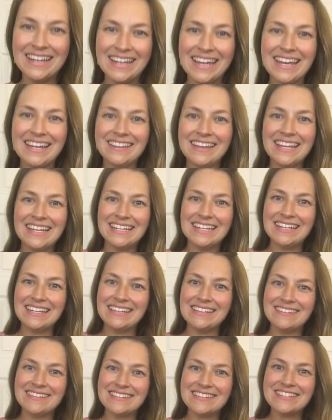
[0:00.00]
Hey
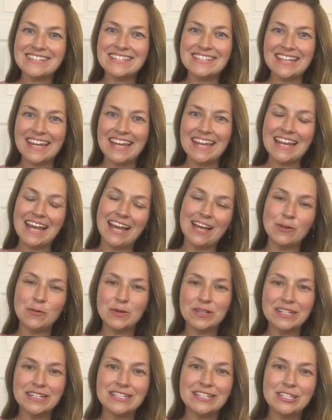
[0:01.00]
ladies, today I
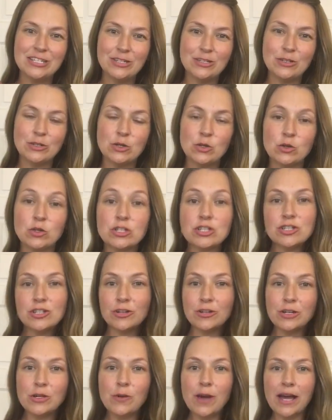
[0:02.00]
wanted to
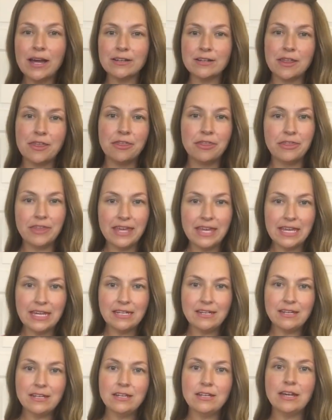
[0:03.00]
show you how to
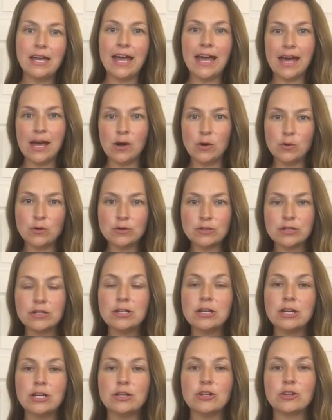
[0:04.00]
thin out
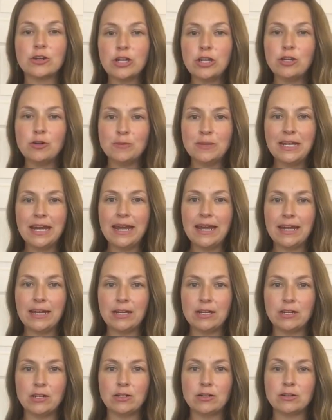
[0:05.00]
your human
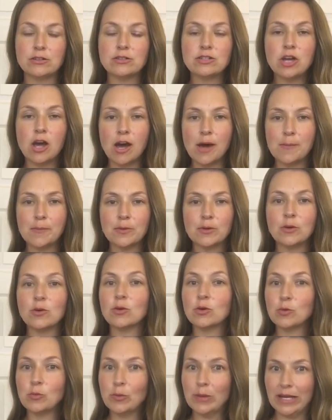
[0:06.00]
hair topper
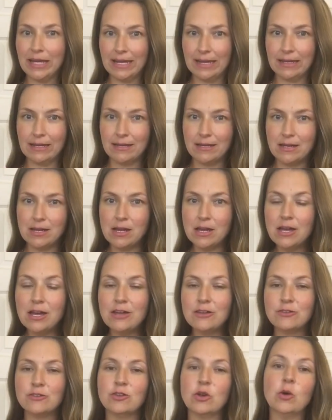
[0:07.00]
or wig.
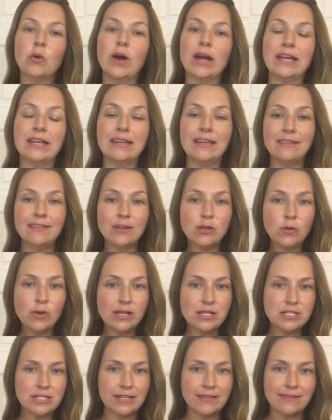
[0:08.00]
So I get the
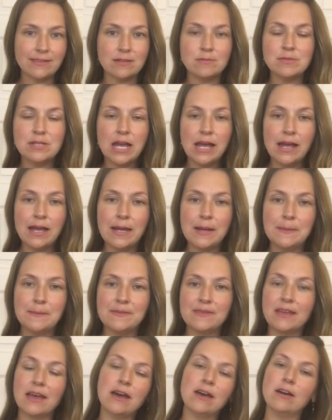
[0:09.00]
question
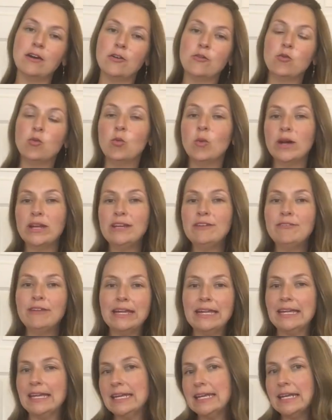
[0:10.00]
sometimes of what if I
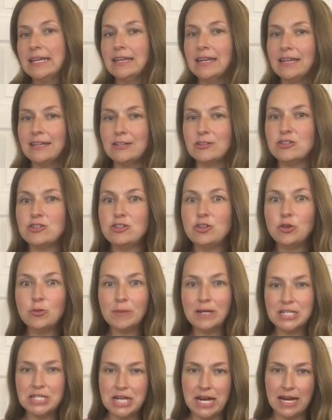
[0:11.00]
get it and there's too
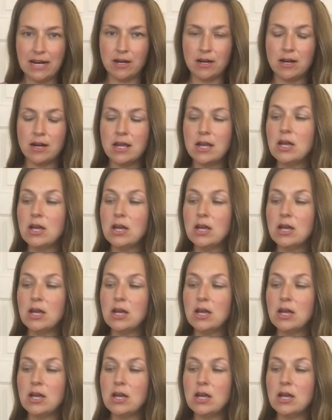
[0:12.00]
much hair?